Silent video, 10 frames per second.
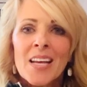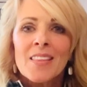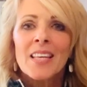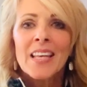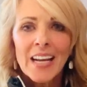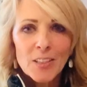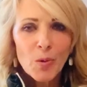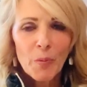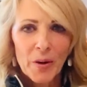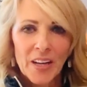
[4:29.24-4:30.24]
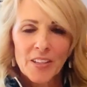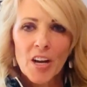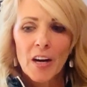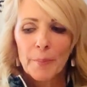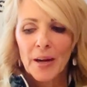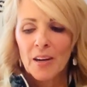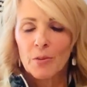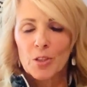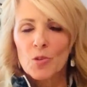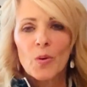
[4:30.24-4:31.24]
The next one we're going to talk about,
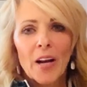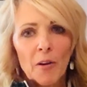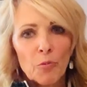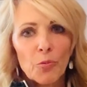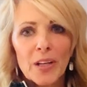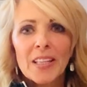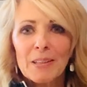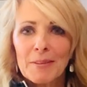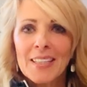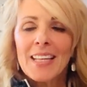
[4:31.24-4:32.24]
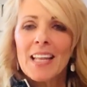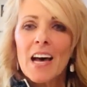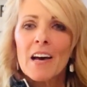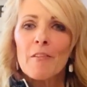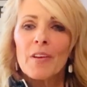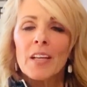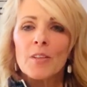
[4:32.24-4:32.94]
which is one I really love,